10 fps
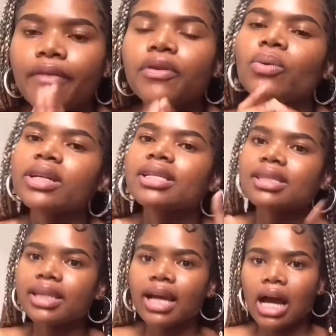If you want to
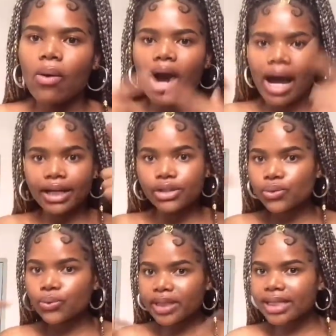see how I
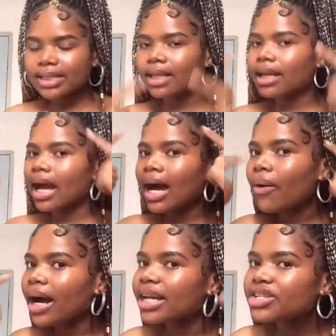do this and how
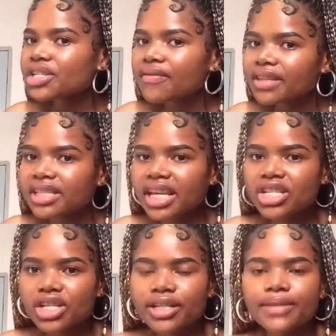I achieve these
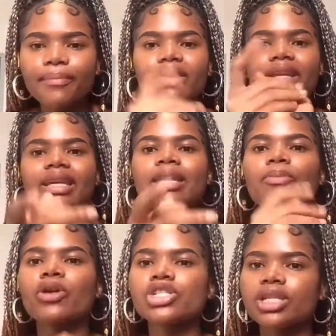edges,
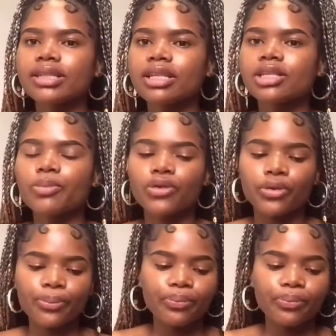keep watching, sis, please.